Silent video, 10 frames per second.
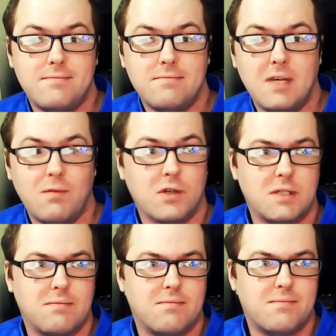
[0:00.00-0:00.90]
it
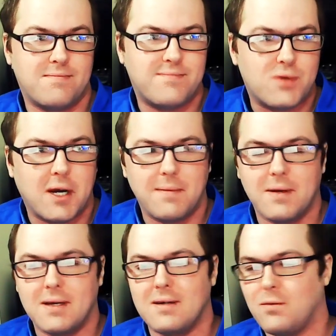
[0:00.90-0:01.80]
wasn't
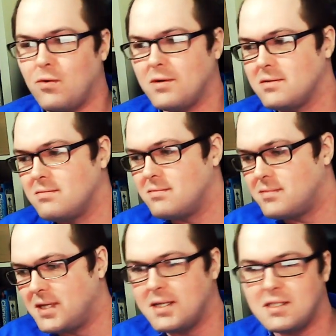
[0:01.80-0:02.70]
bribing, it wasn't
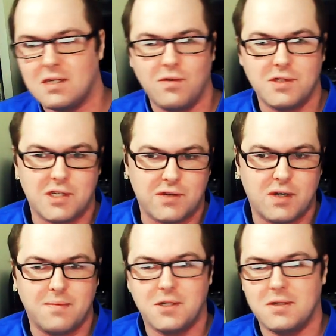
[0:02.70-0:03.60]
this, it wasn't
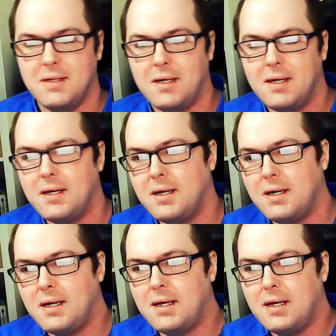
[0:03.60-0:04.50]
corruption.
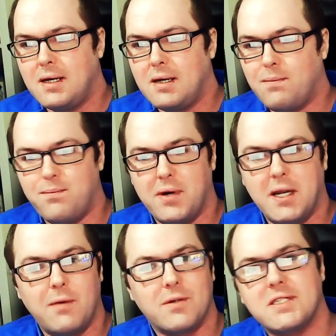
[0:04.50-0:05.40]

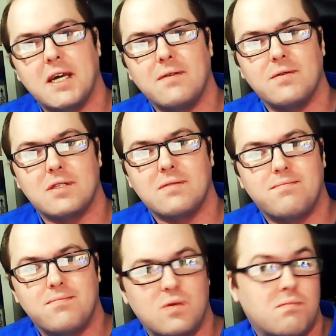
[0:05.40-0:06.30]
Bernie would say it was
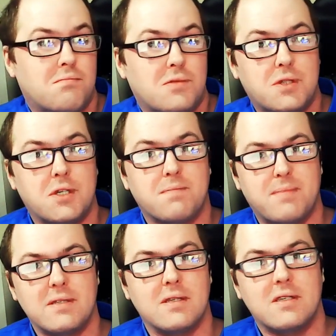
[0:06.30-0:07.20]
just
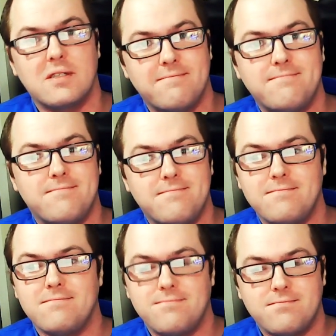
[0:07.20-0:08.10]
business.
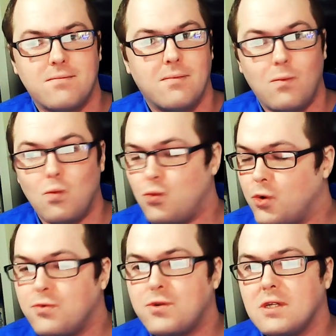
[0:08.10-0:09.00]

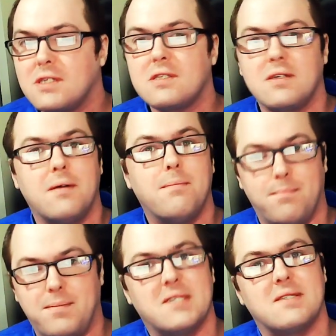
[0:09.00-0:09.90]
Ruthless
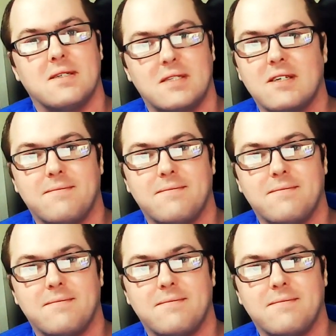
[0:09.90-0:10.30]
business.